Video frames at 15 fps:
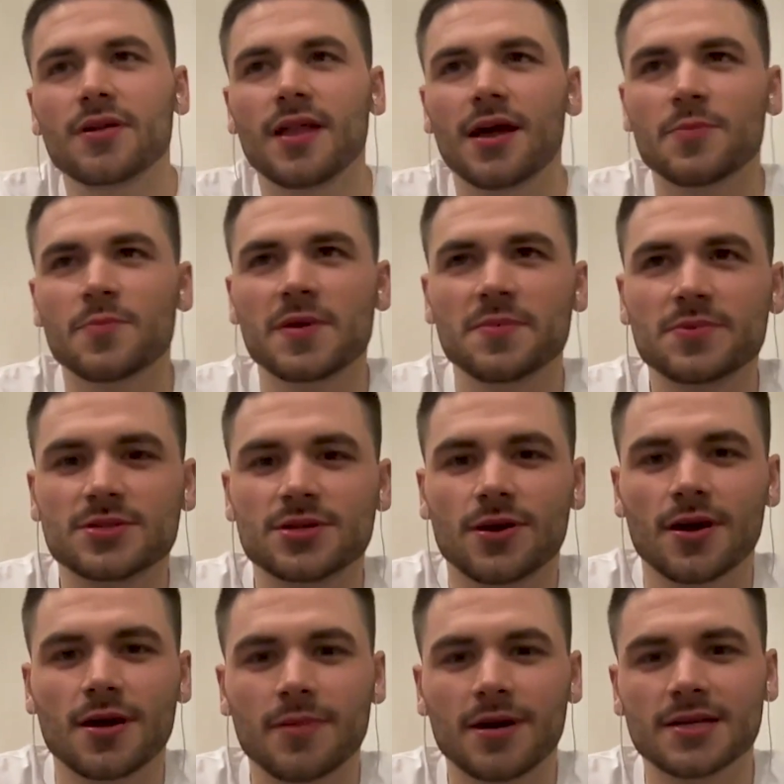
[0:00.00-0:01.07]
heard a lot of people
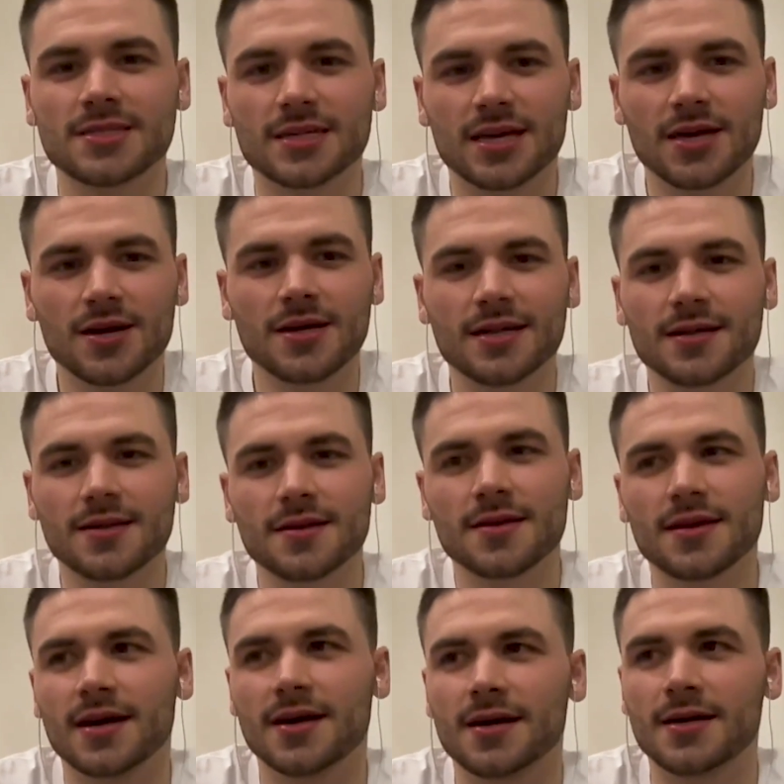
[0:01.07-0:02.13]
talk about the gun,
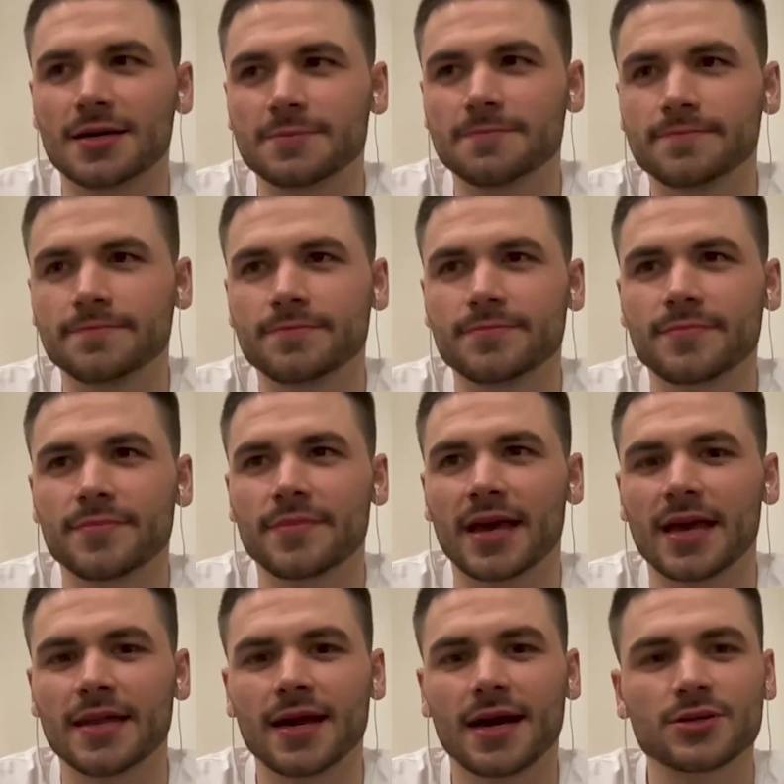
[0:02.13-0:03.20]
um,
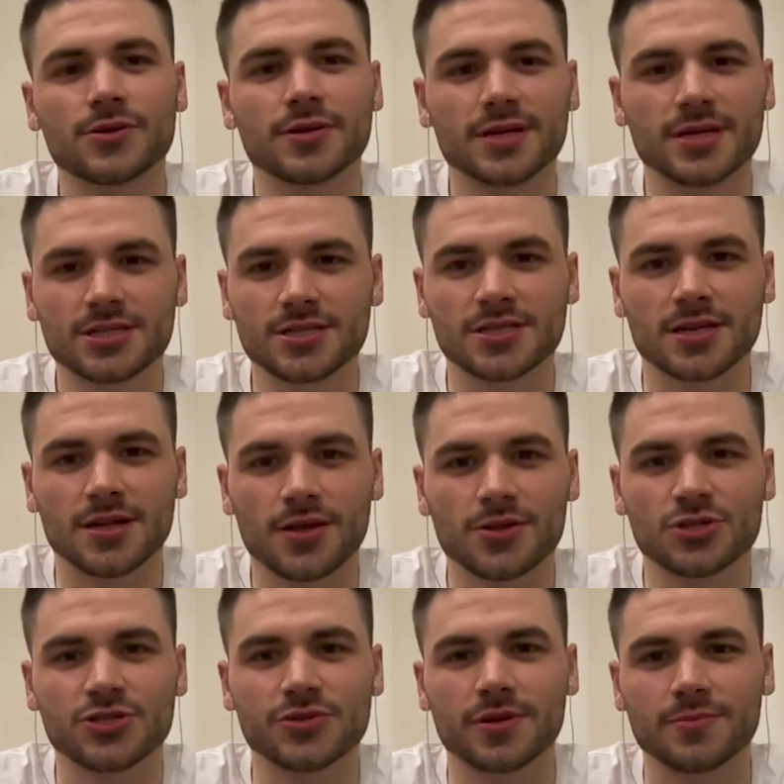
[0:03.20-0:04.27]
and Dr. Dish is
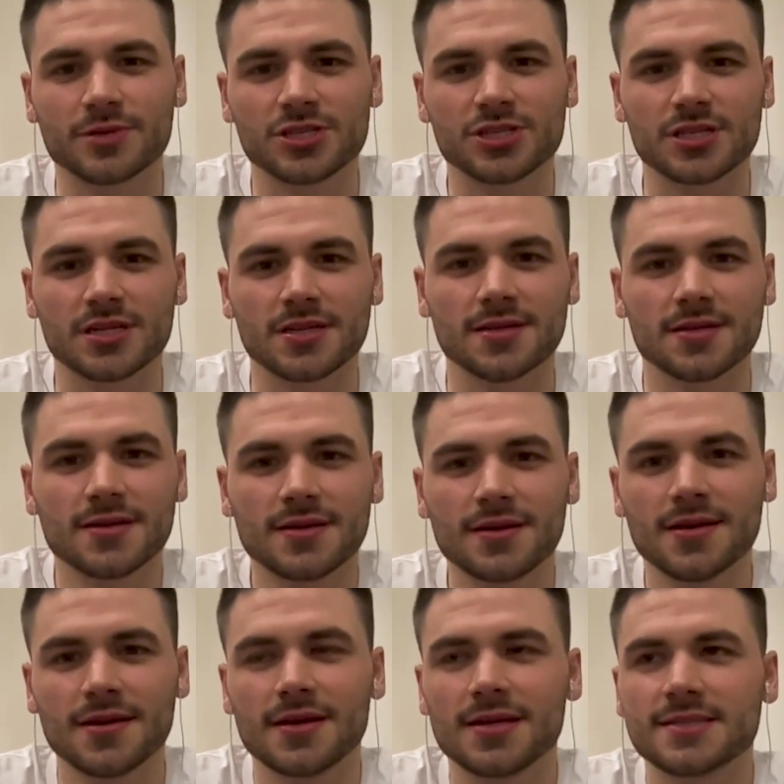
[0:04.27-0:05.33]
another shooting machine.
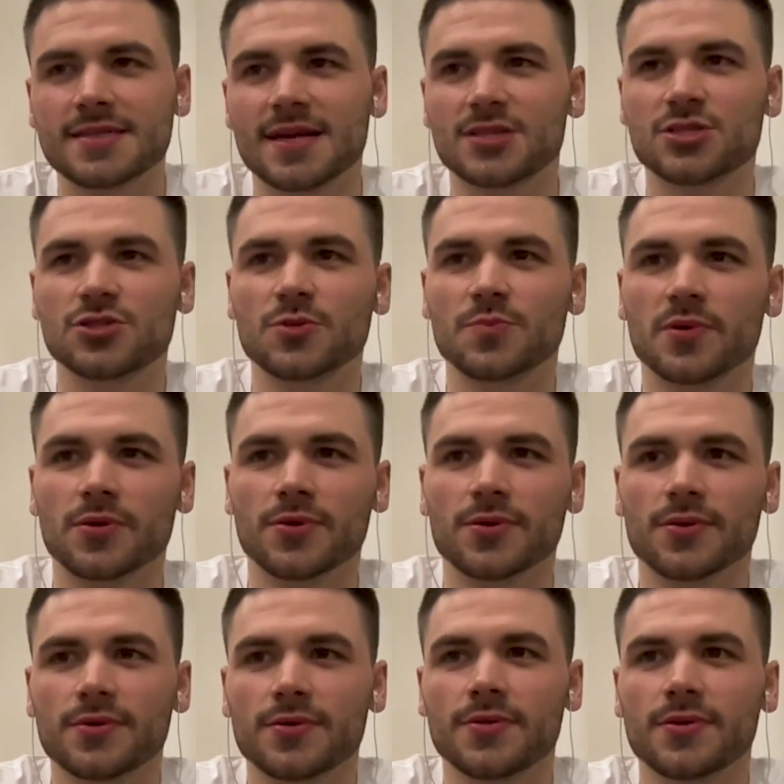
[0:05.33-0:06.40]
It's not
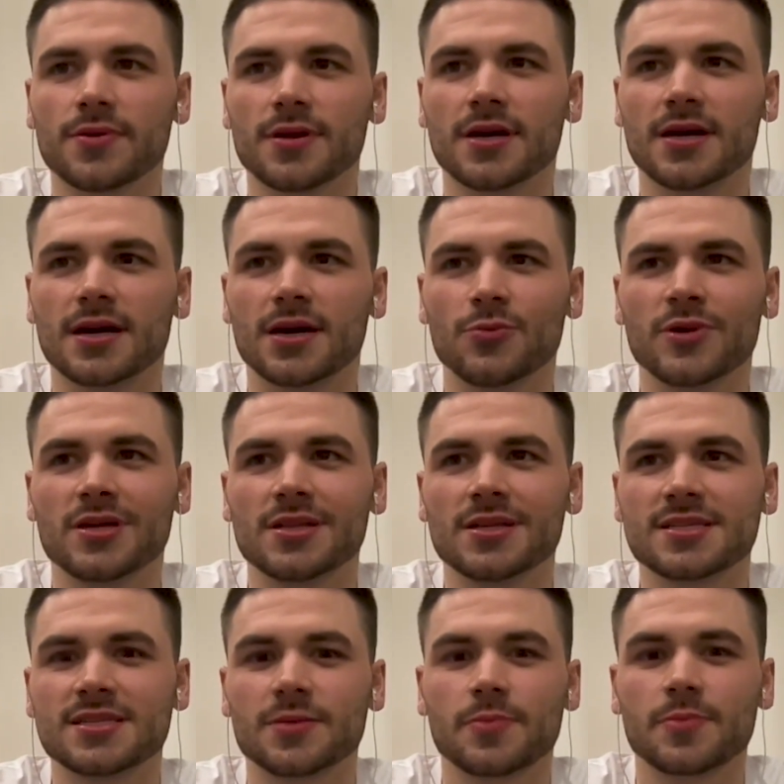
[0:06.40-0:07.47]
super uh,
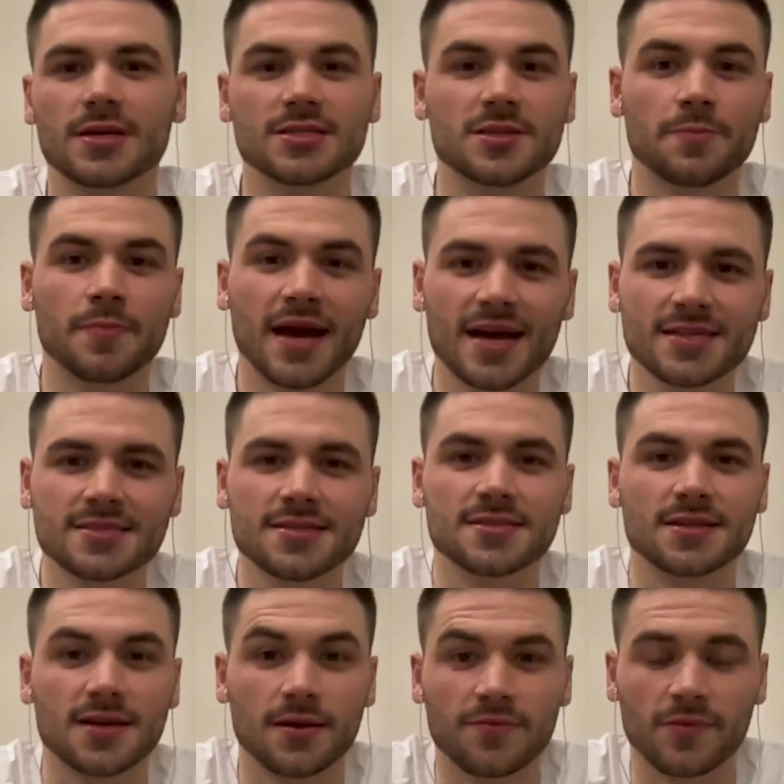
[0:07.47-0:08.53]
realistic because the pass
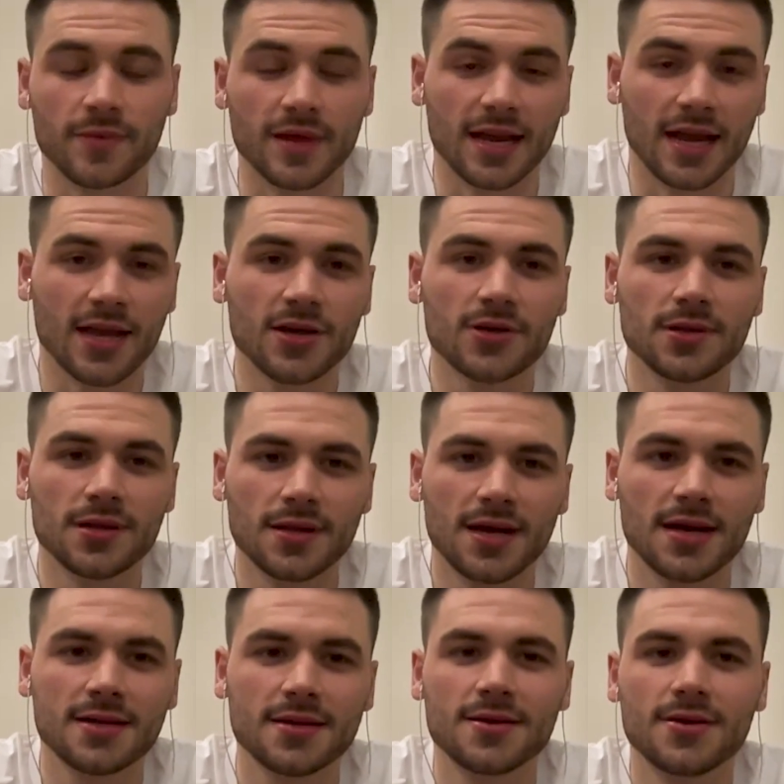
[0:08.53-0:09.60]
doesn't come from that angle a
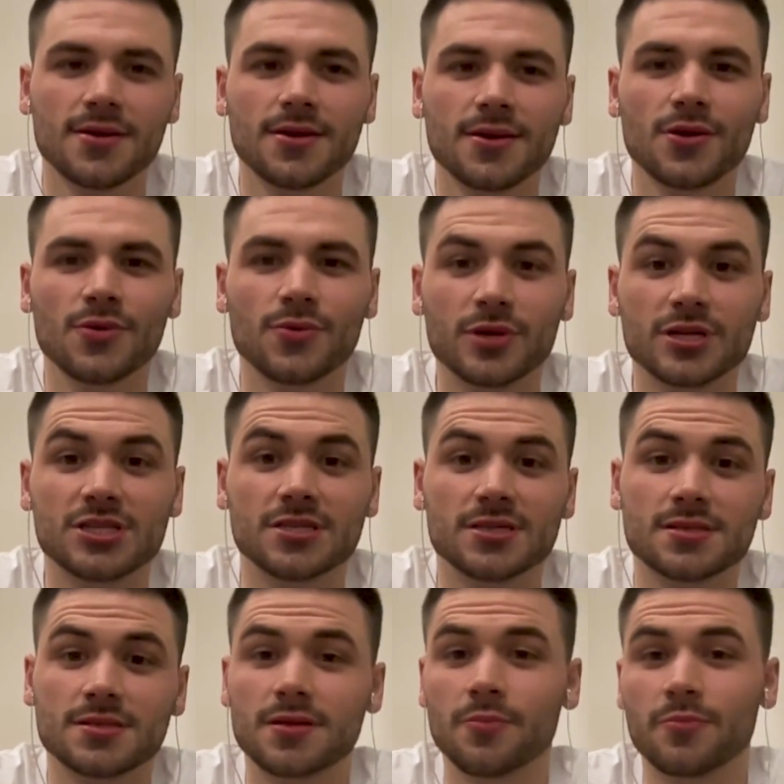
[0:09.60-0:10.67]
lot, which
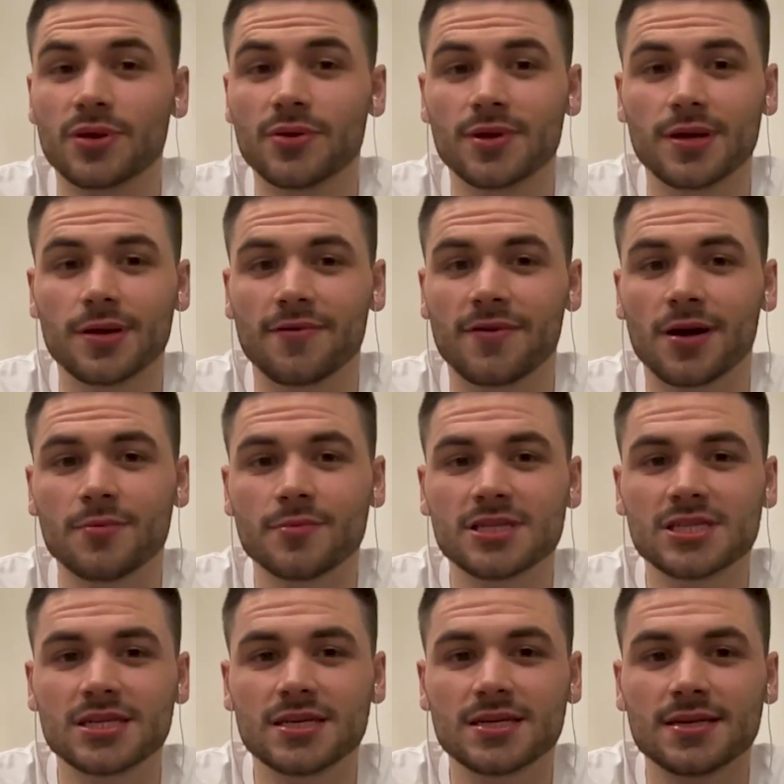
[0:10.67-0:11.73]
is the beauty of our
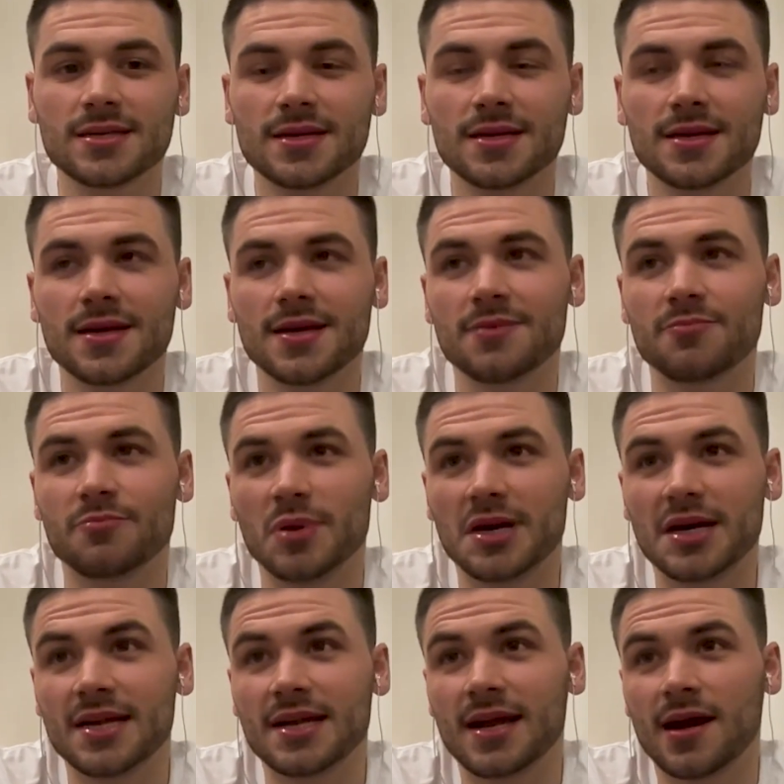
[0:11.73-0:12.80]
machine.
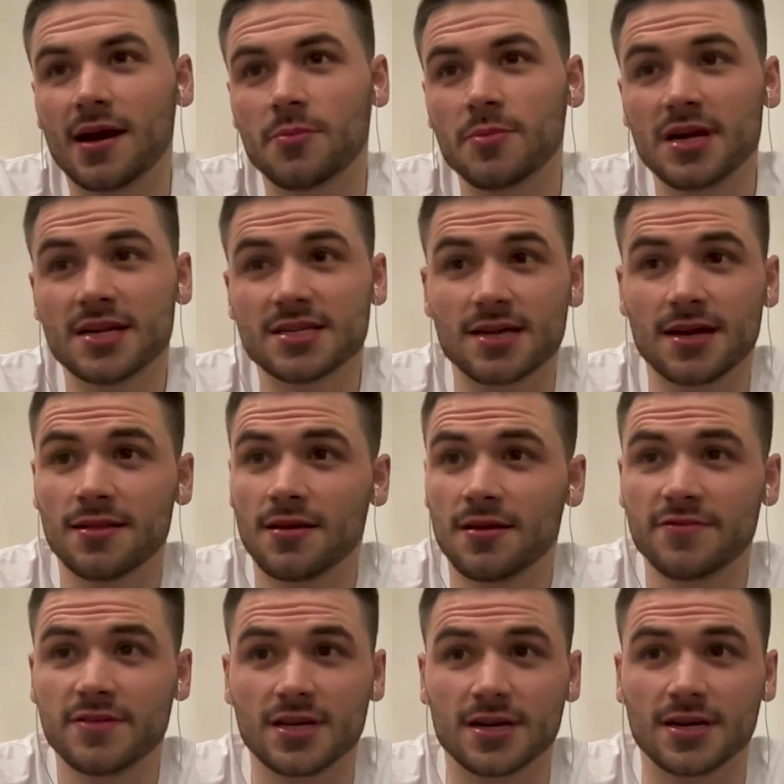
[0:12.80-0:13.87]
But I'll be honest, I
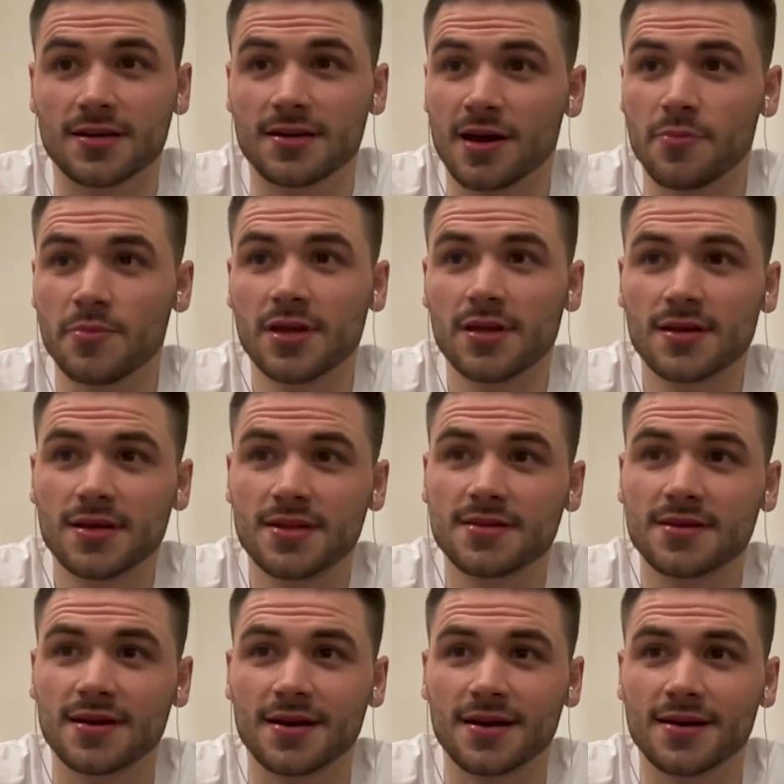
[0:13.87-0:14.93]
love the gun. I mean,
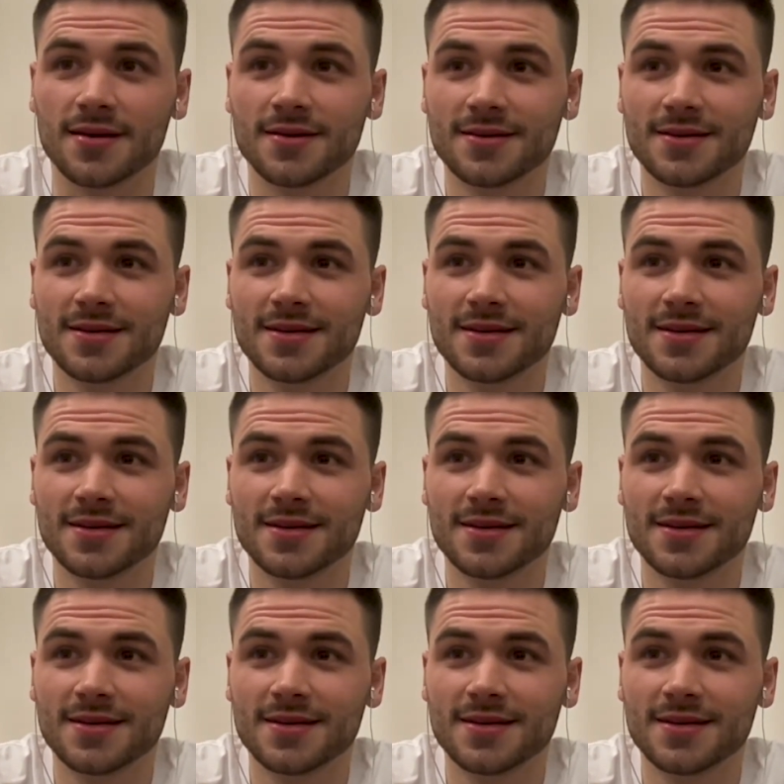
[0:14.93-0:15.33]
it, uh,